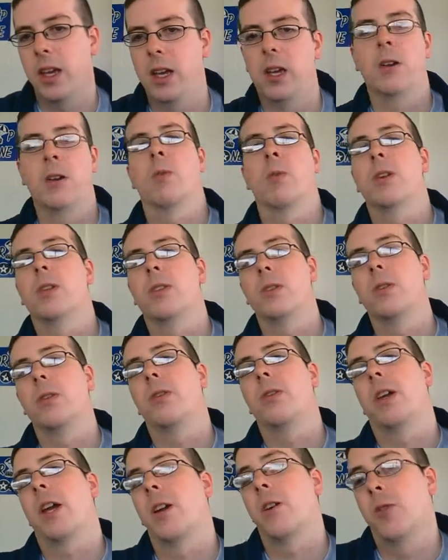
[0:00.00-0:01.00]
it runs through
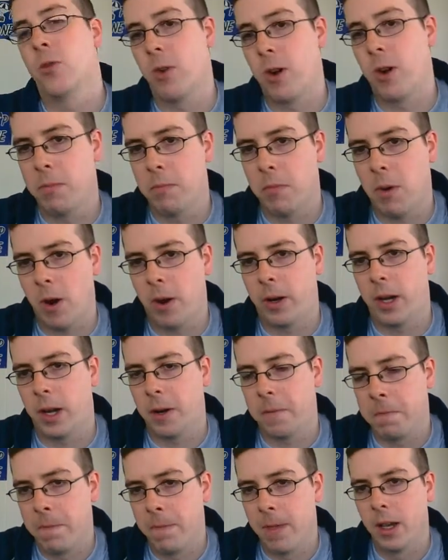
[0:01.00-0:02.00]
the Android
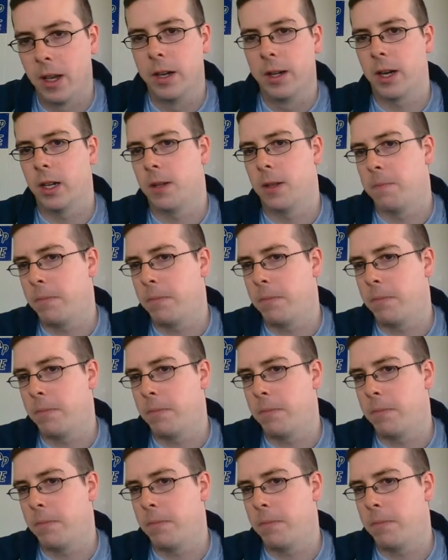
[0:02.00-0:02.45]
market. Now,